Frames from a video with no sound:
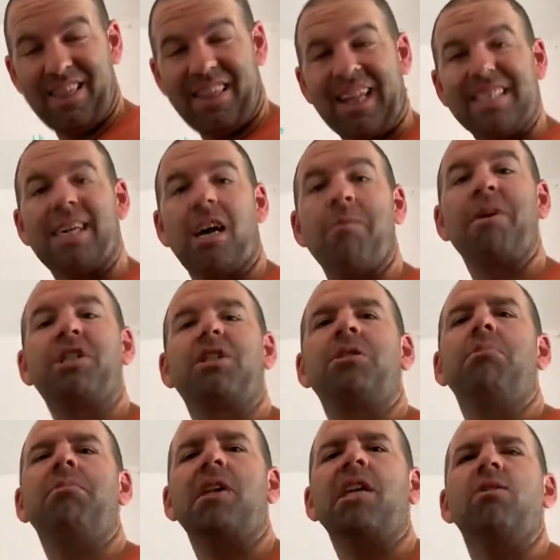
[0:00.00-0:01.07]
That's how much the
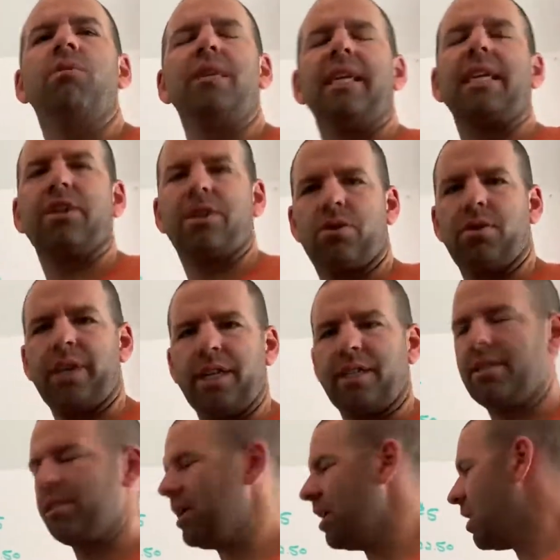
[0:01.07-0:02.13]
mean would
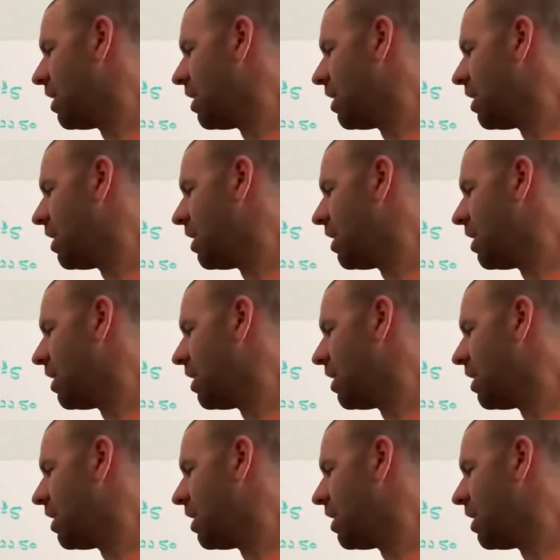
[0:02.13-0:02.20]
increase.